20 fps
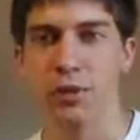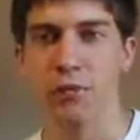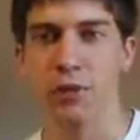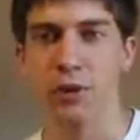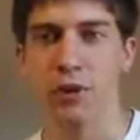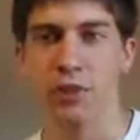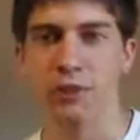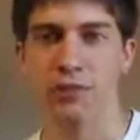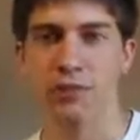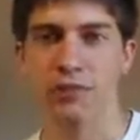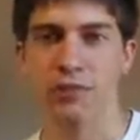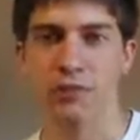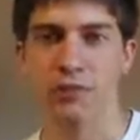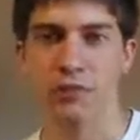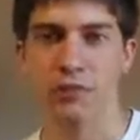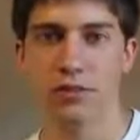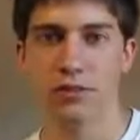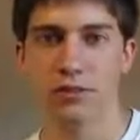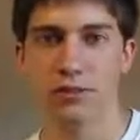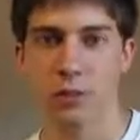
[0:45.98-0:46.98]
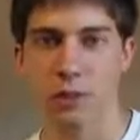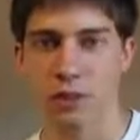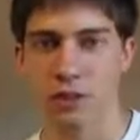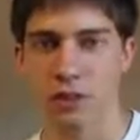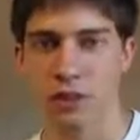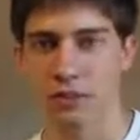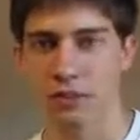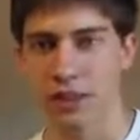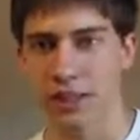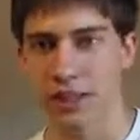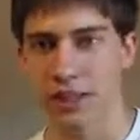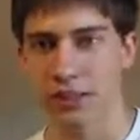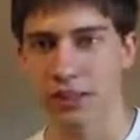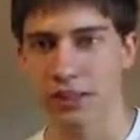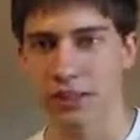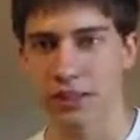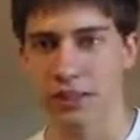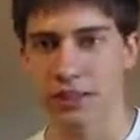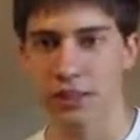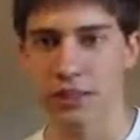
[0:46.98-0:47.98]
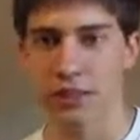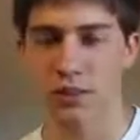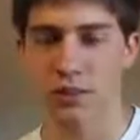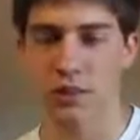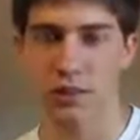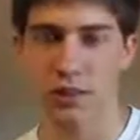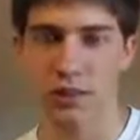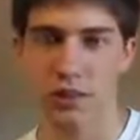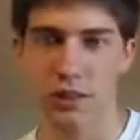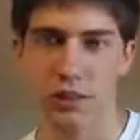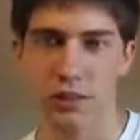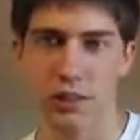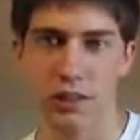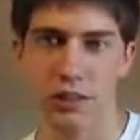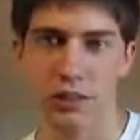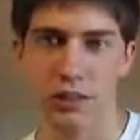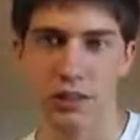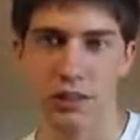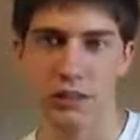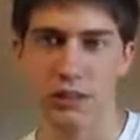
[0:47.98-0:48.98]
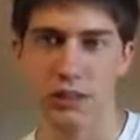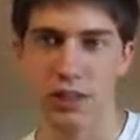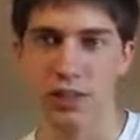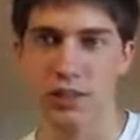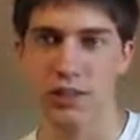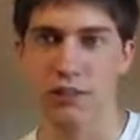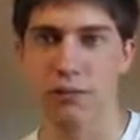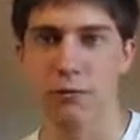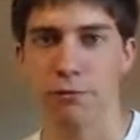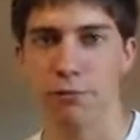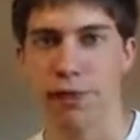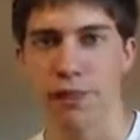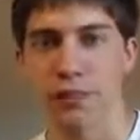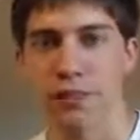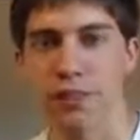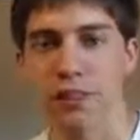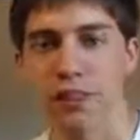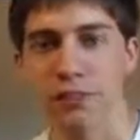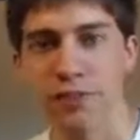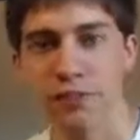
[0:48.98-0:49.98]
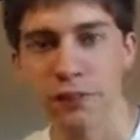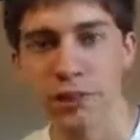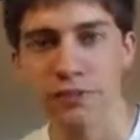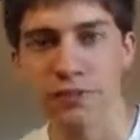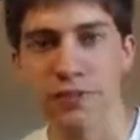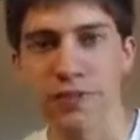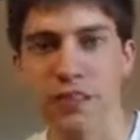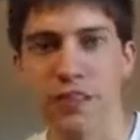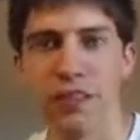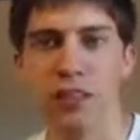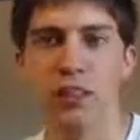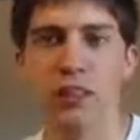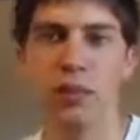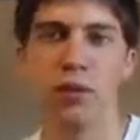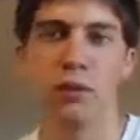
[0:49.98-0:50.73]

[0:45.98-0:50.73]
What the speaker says: but torrenting's faster, or you can download it directly from Microsoft's website.